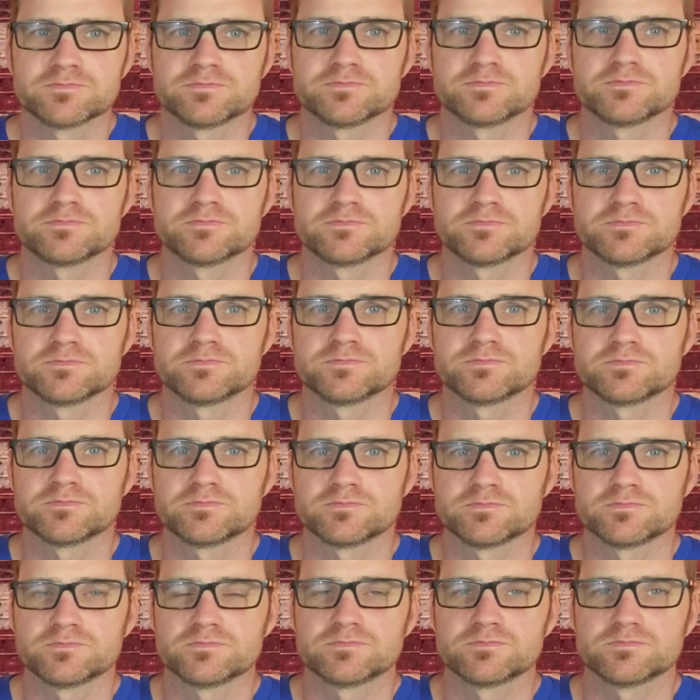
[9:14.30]

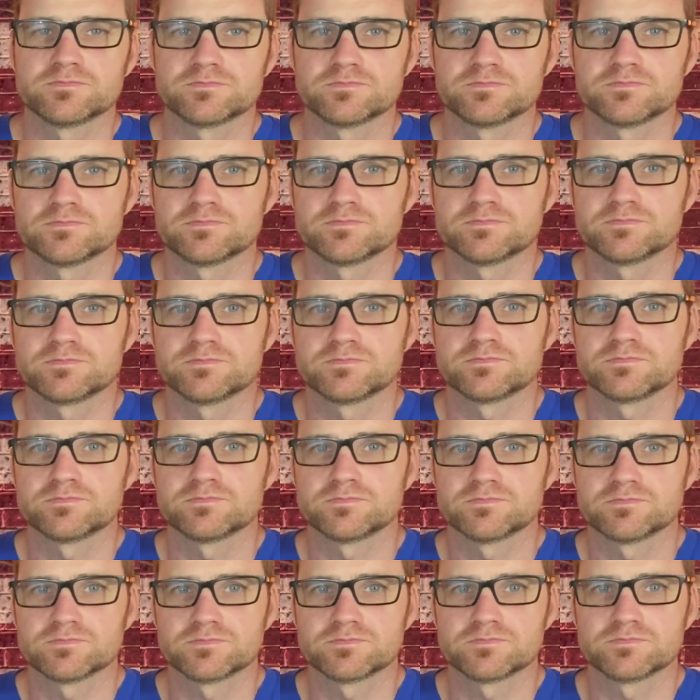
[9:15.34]

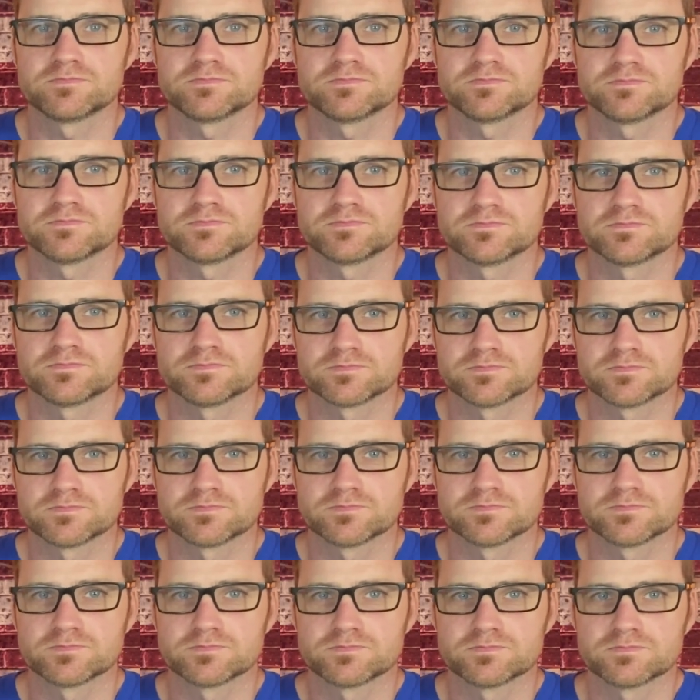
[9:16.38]

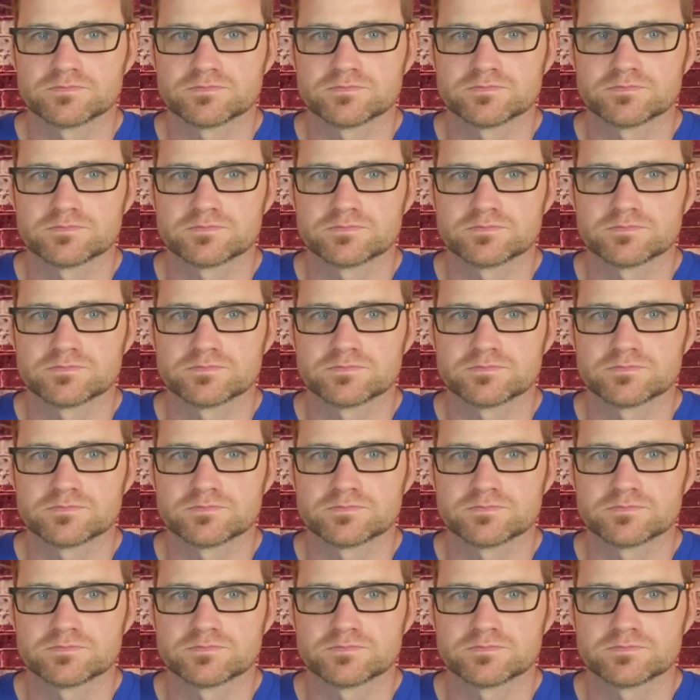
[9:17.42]
No words are spoken by the person on screen.